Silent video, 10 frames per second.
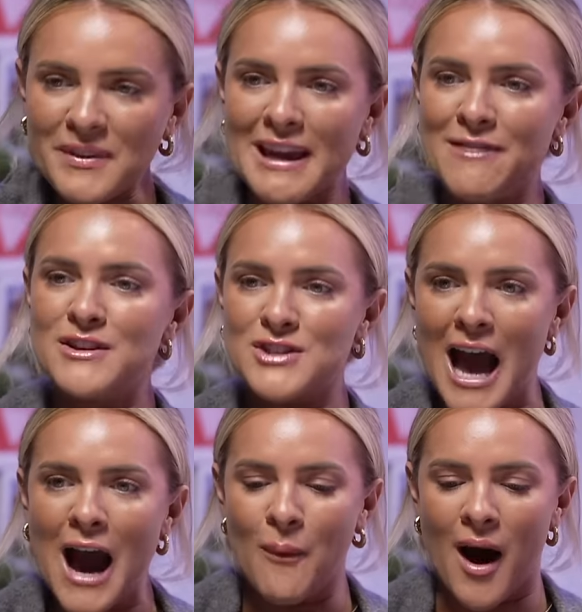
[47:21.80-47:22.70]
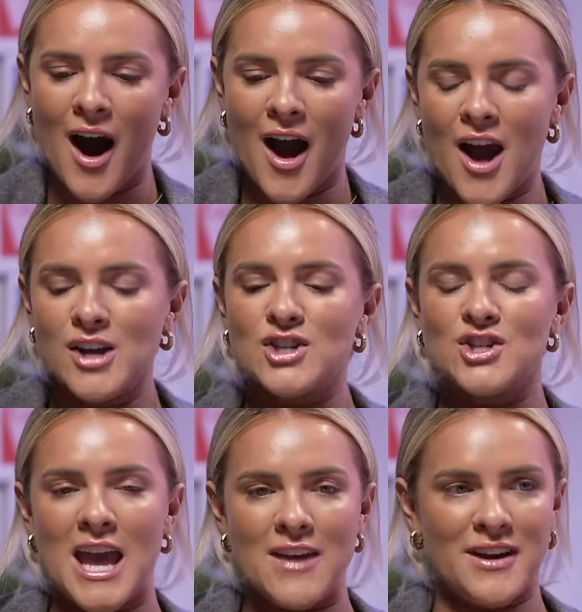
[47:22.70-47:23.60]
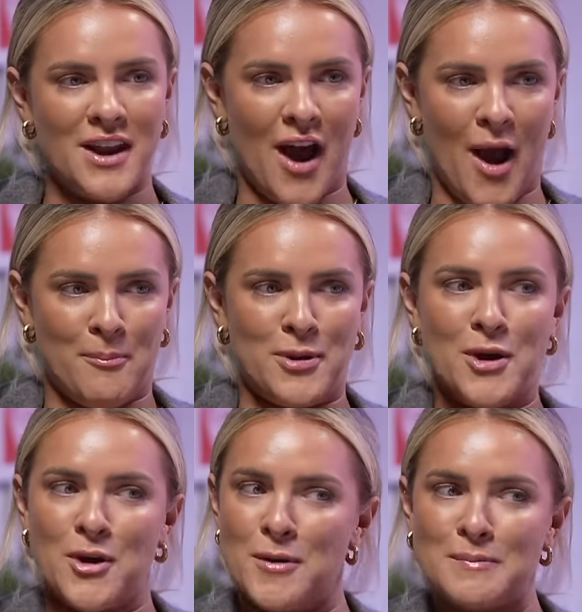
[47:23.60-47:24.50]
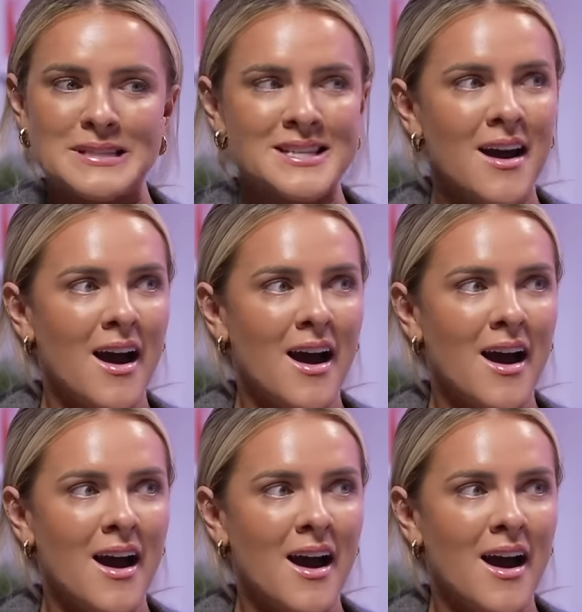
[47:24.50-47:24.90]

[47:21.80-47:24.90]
in the shower shaving her pubes